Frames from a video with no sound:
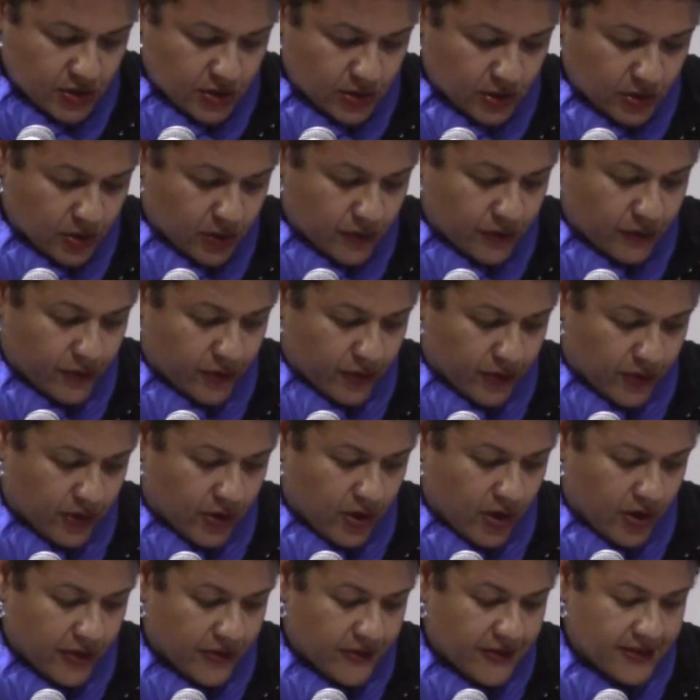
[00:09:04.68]
to look for
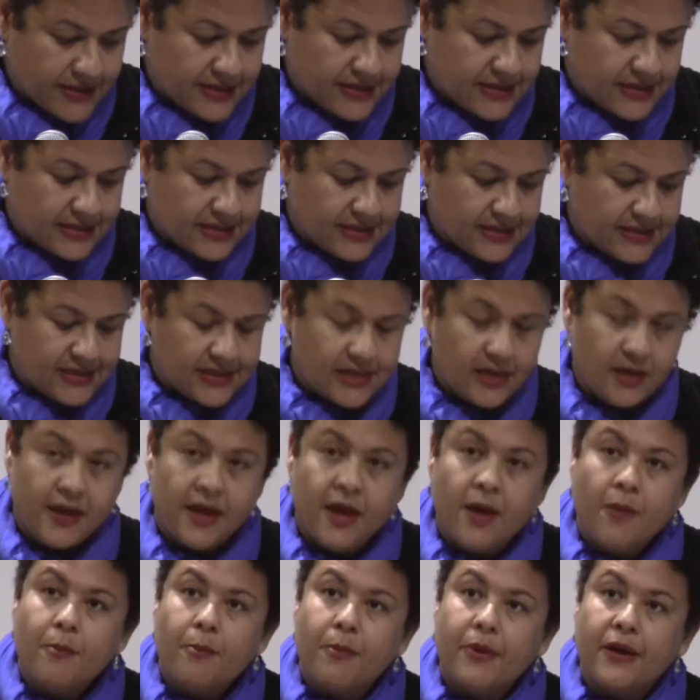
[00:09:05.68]
her authenticity,
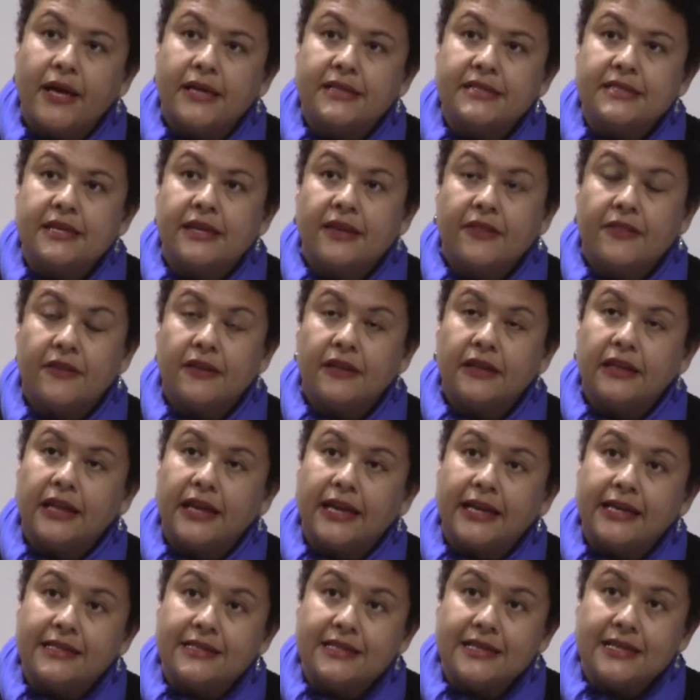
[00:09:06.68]
but the
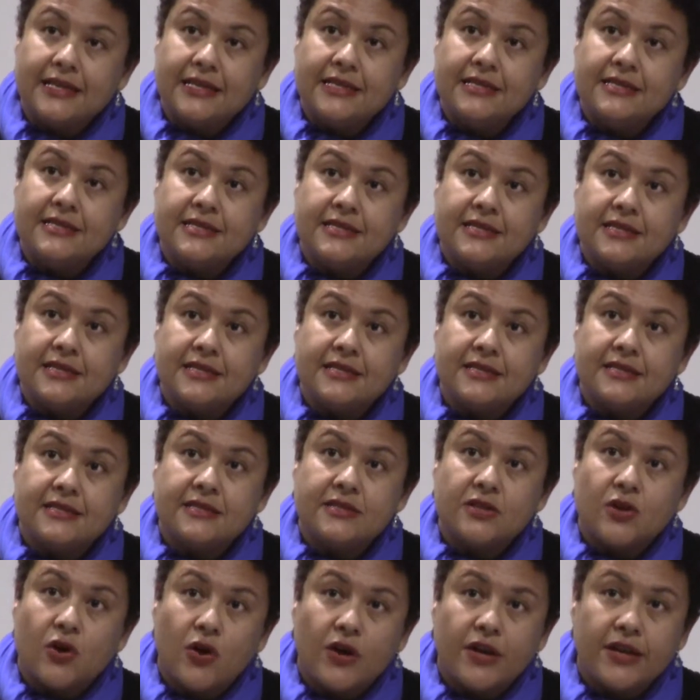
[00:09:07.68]
light
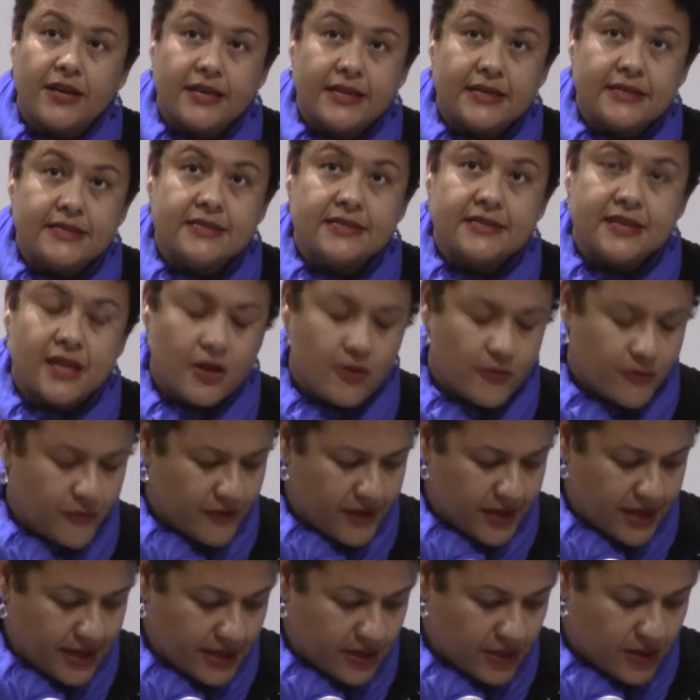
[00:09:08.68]
insists on itself
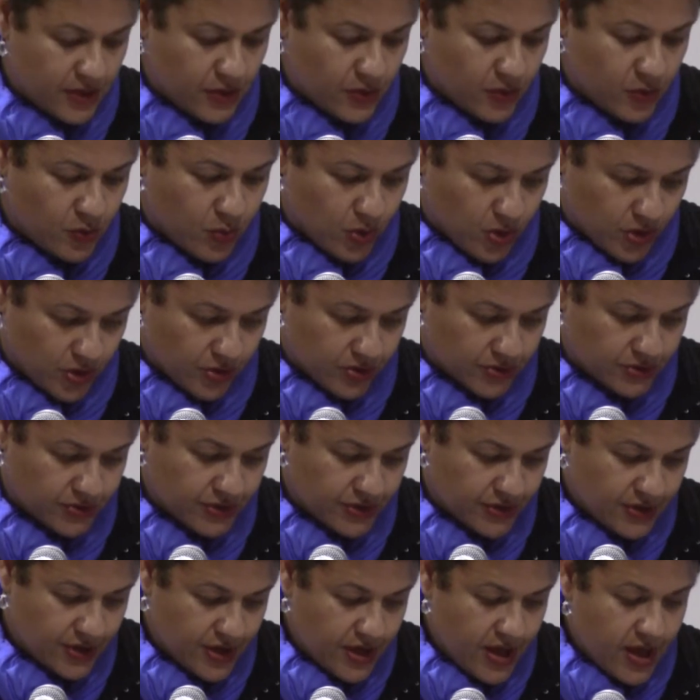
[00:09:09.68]
in the world.
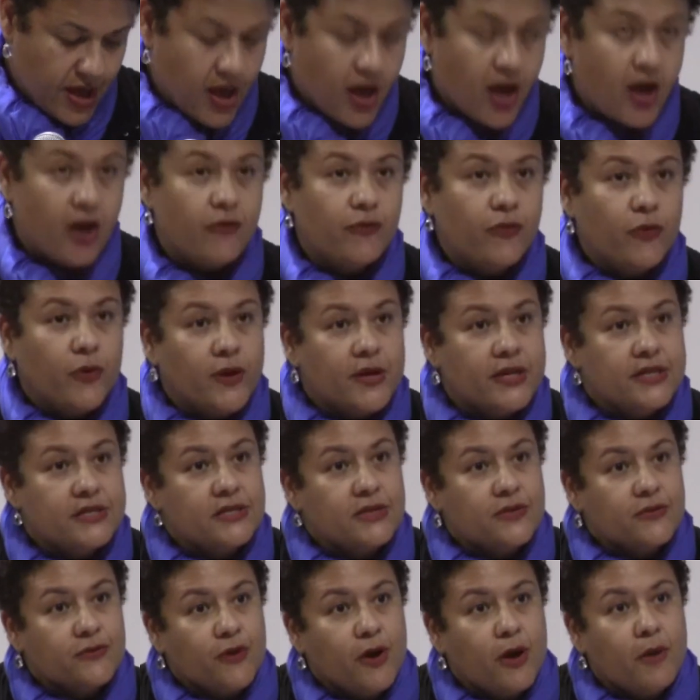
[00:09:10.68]
A
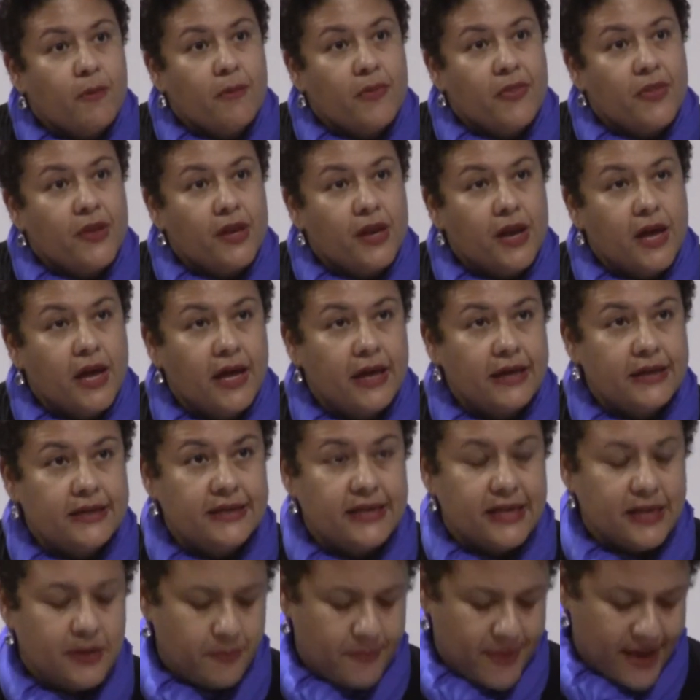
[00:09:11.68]
voice from the
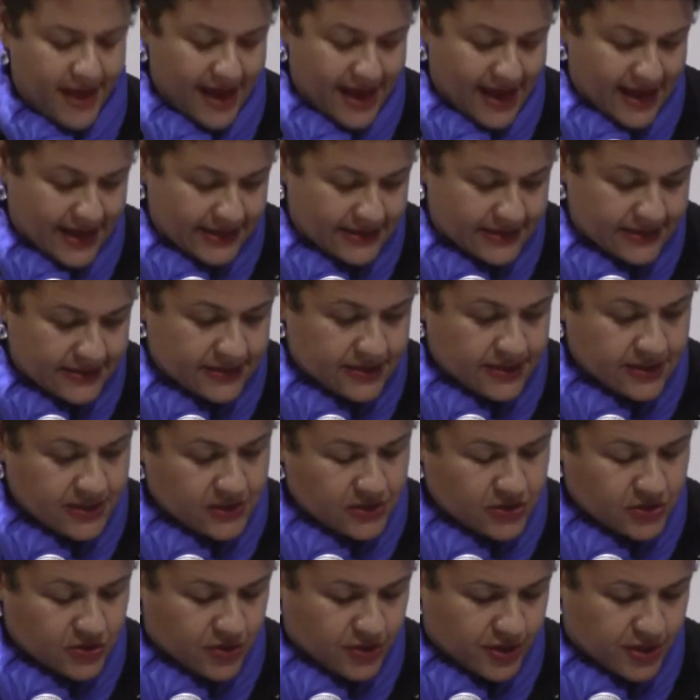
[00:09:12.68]
non-dead past
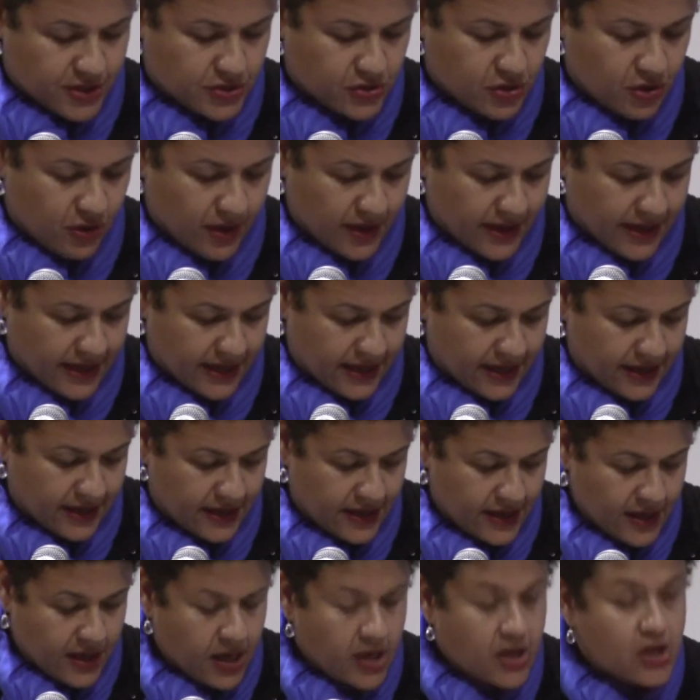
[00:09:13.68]
started talking.
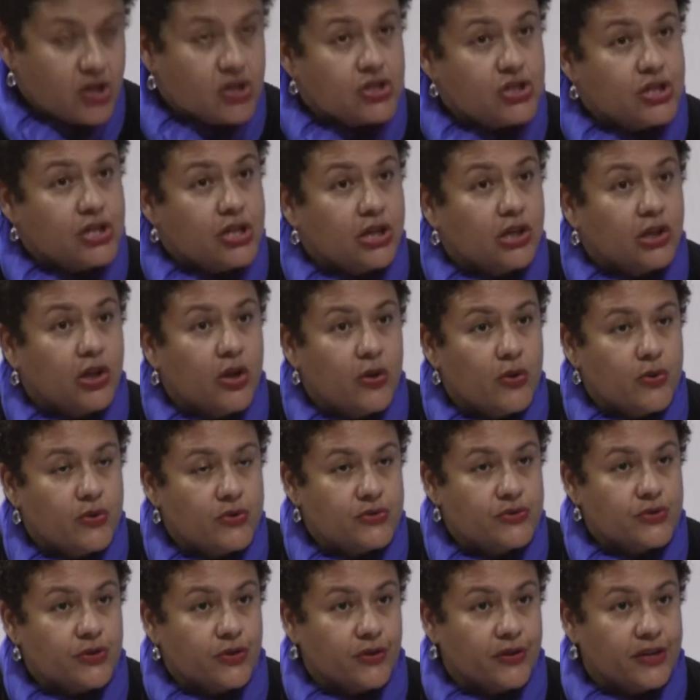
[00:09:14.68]
She
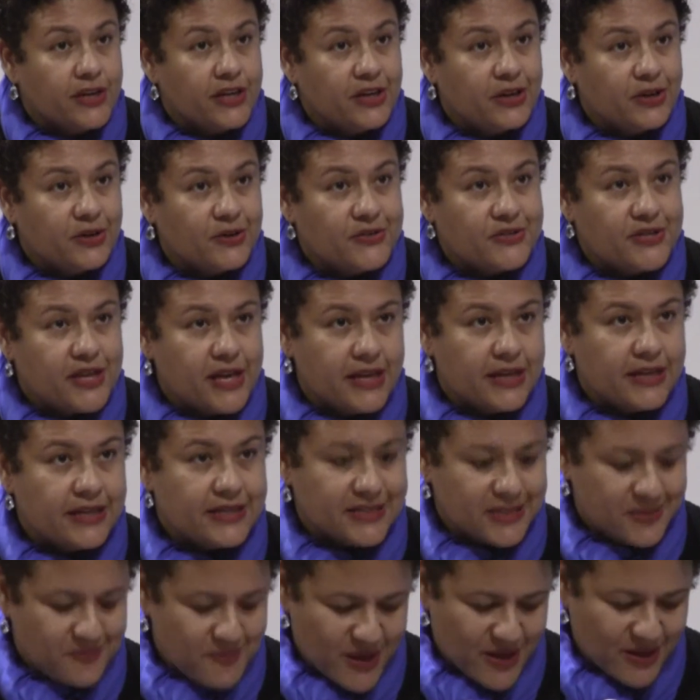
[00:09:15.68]
closed her ears, and
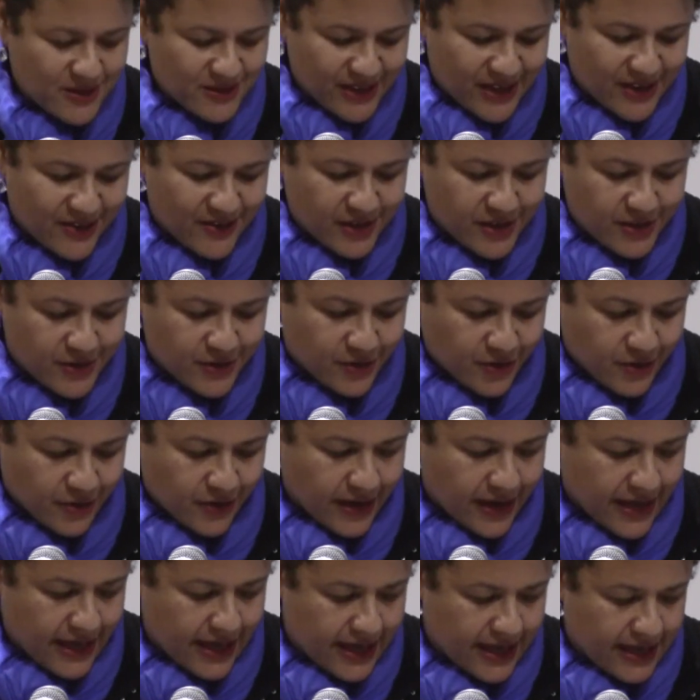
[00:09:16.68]
it spelled out in her
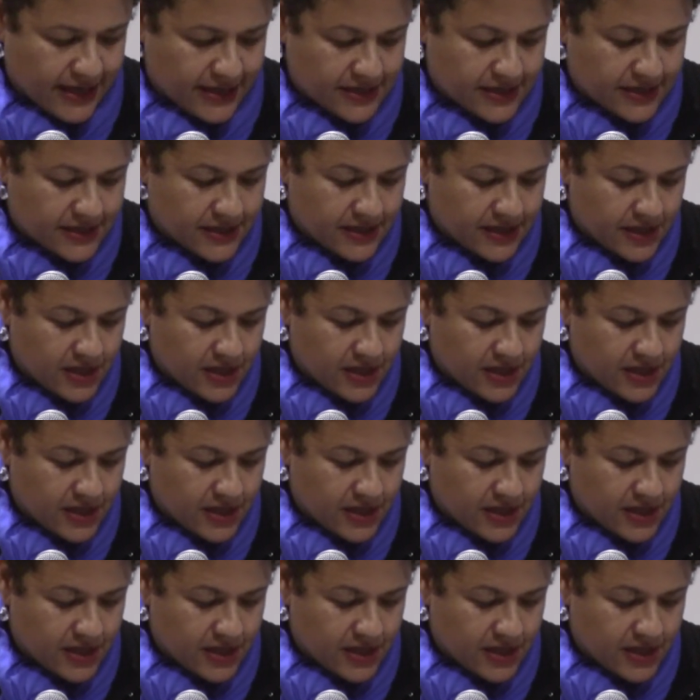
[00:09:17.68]
hand.